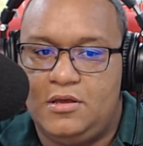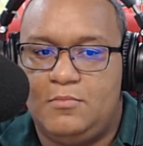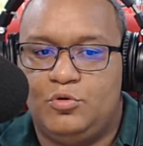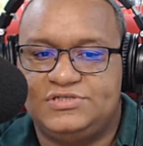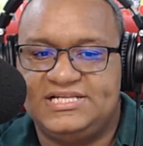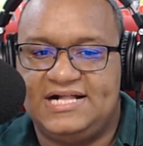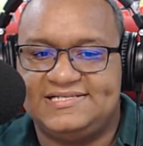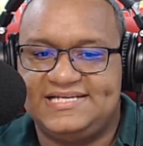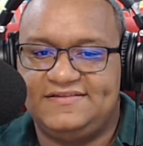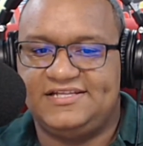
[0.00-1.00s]

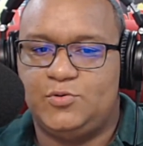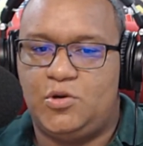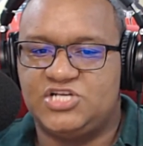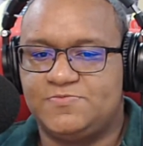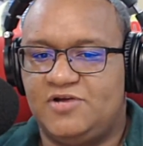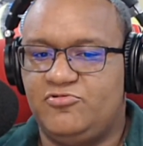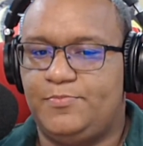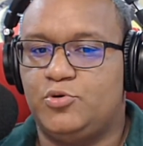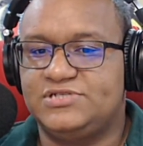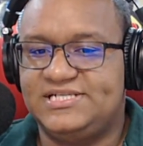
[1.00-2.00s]
Motilal said that the watchman
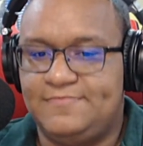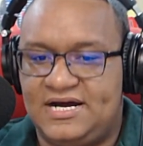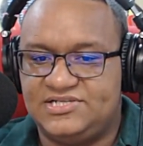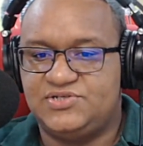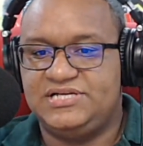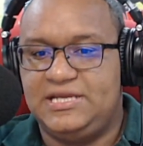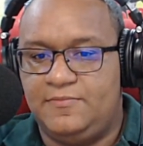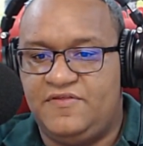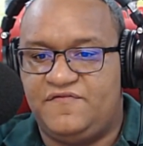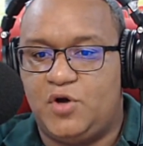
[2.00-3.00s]
reported the matter to
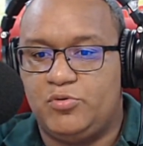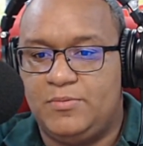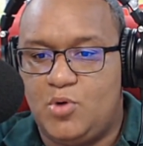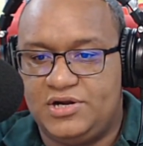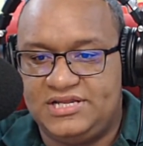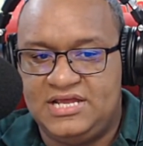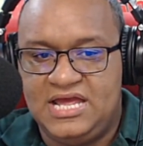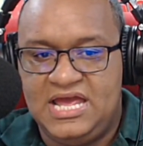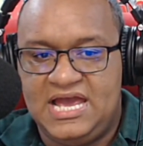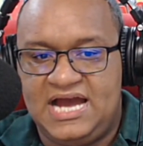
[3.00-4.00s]
him the following morning
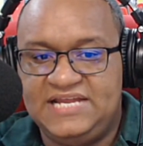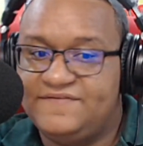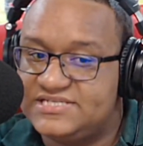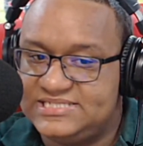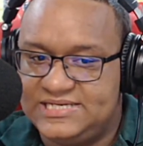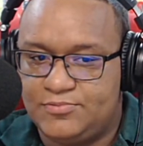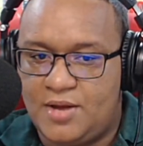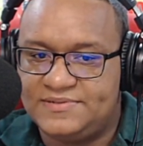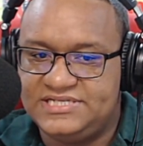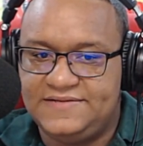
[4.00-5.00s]
and he visited the
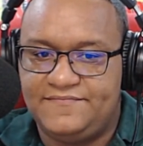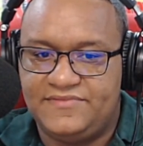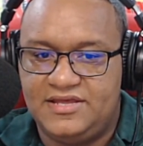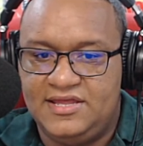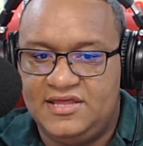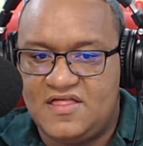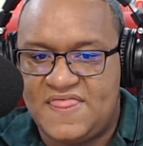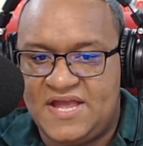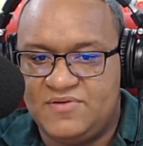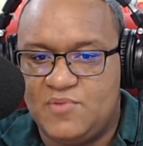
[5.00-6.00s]
property.
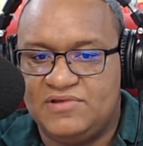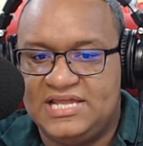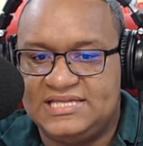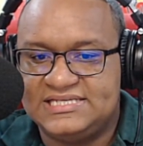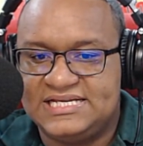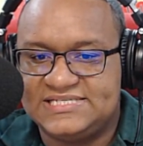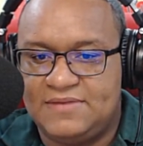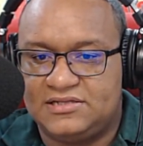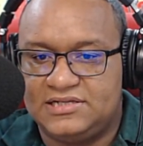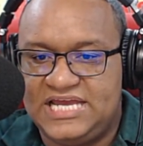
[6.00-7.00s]
There he related his
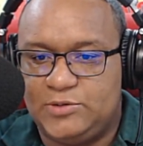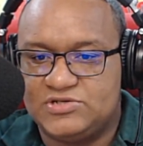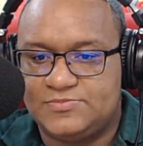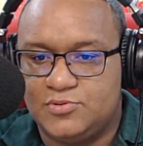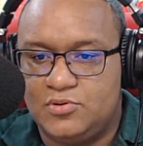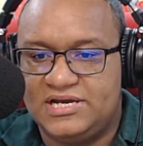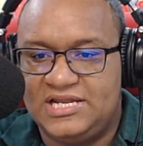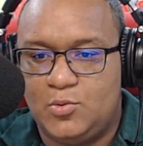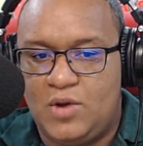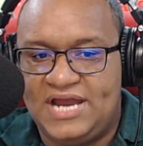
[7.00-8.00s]
metal gate was broke and
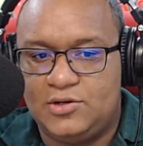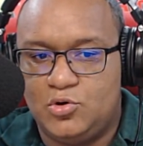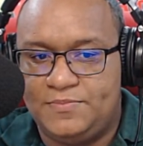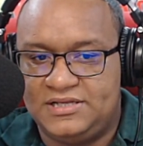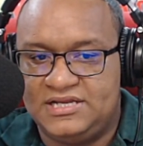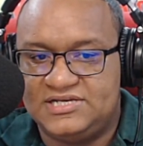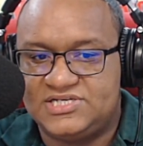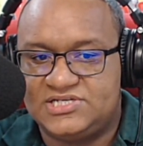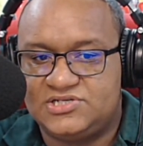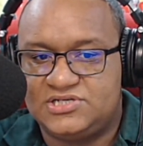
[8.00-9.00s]
a wide open
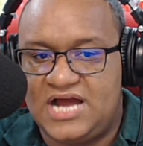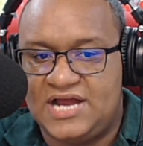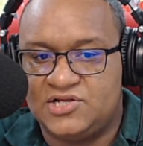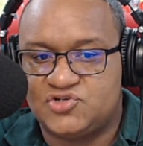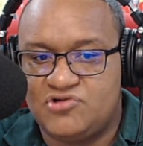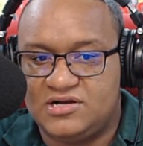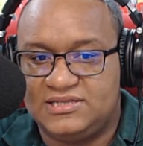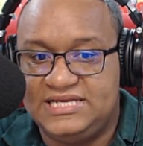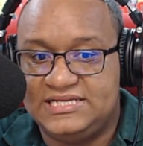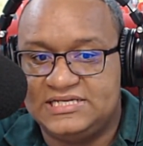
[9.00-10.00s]
tire truck
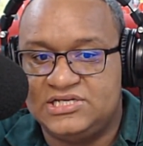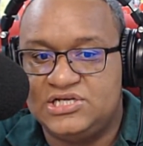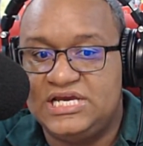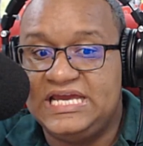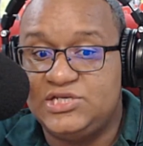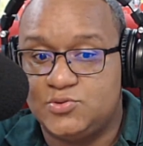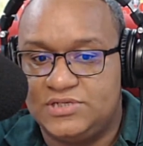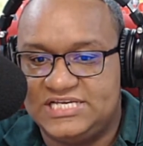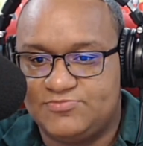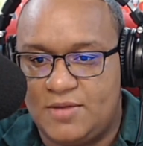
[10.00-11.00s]
leaded into
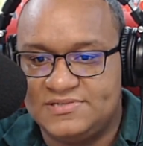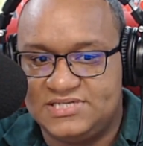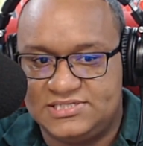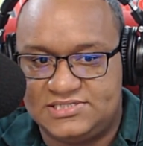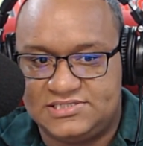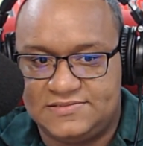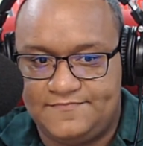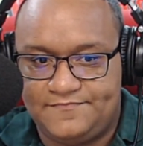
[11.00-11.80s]
his premises.